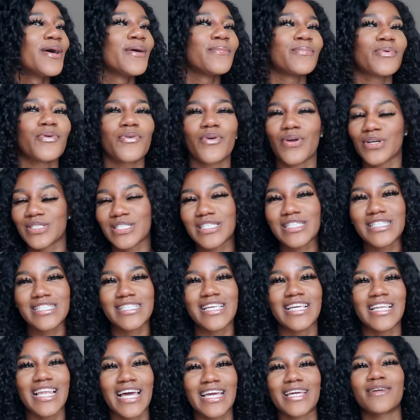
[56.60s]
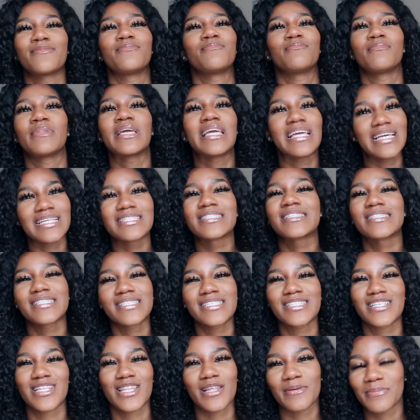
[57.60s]
porosity like
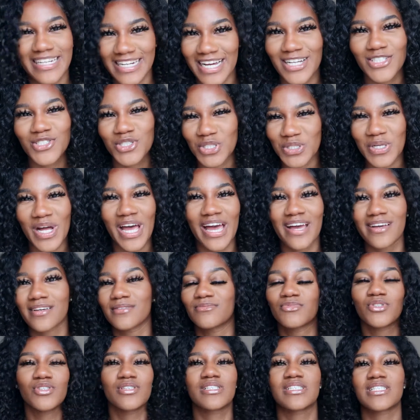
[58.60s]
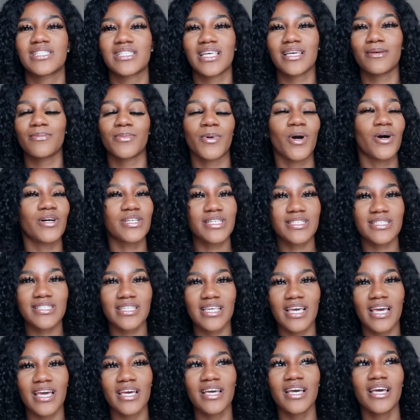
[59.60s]
means to the natural hair community, but
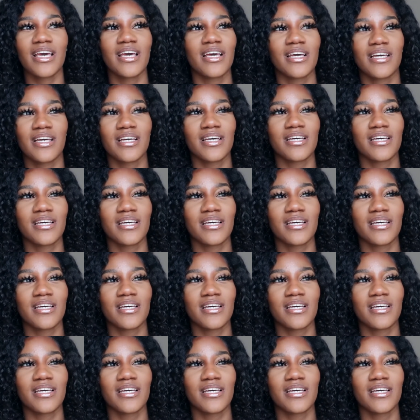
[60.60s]
honestly,